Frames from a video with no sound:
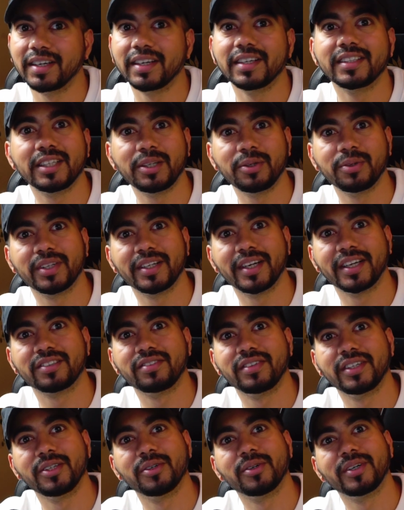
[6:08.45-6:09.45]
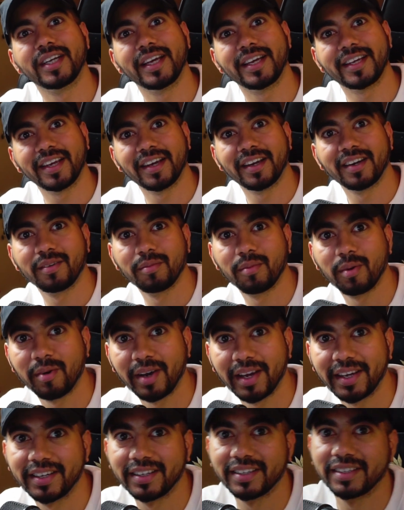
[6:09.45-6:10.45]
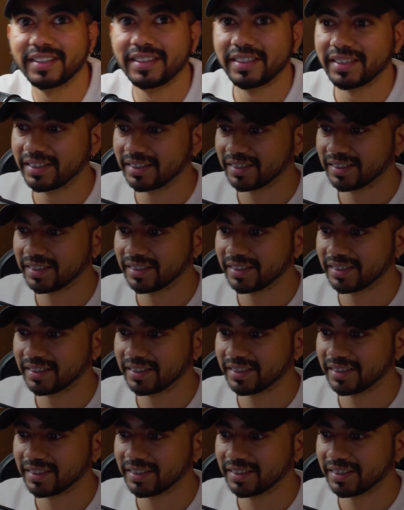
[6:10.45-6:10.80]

See you in the next video. Take care. Bye-bye.